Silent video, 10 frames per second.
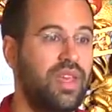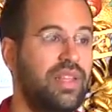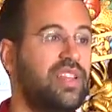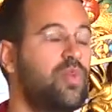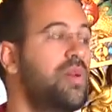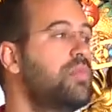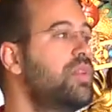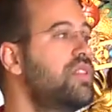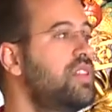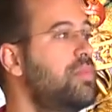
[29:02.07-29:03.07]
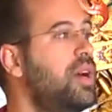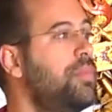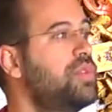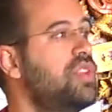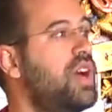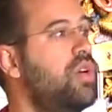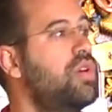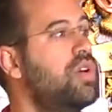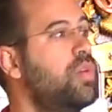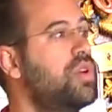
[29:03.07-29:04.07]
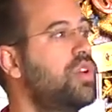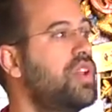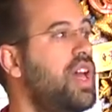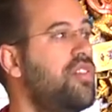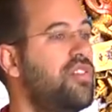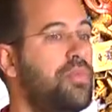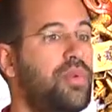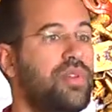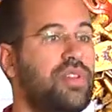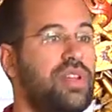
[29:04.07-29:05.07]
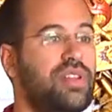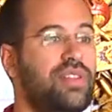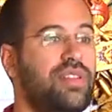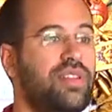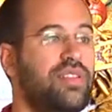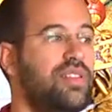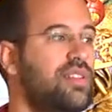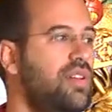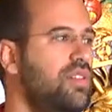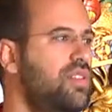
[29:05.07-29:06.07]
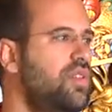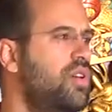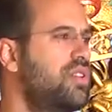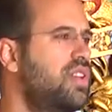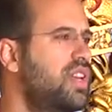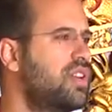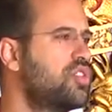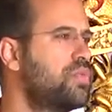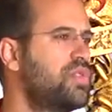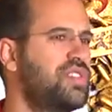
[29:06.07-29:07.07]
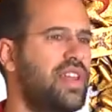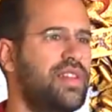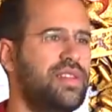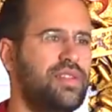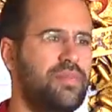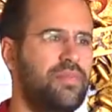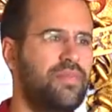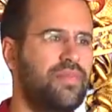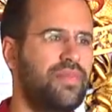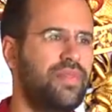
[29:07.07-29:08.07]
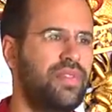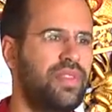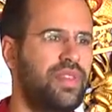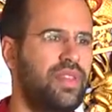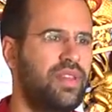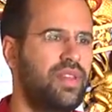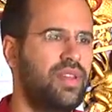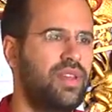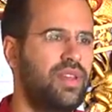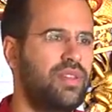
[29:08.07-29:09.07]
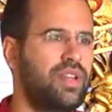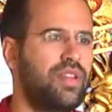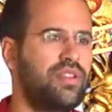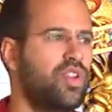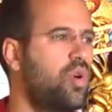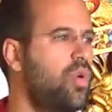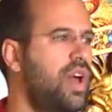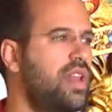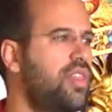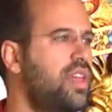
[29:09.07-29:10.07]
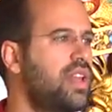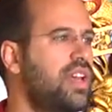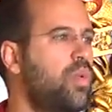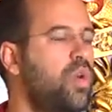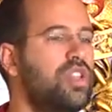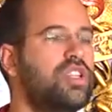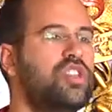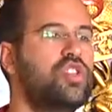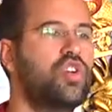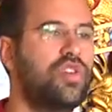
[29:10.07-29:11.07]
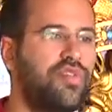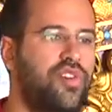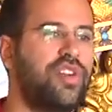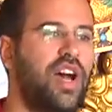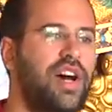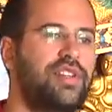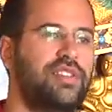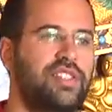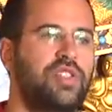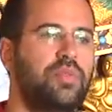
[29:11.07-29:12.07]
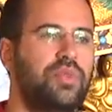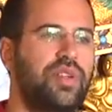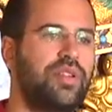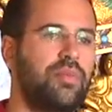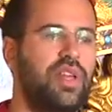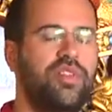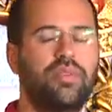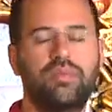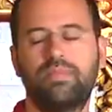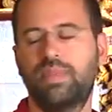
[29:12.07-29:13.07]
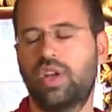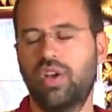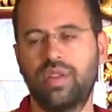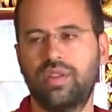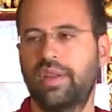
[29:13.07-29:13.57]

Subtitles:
That's why in Buddhism, up to now, we don't have, there doesn't exist, so how to say in English, proselytism. There is no anything like wanting to convert others into Buddhism, even because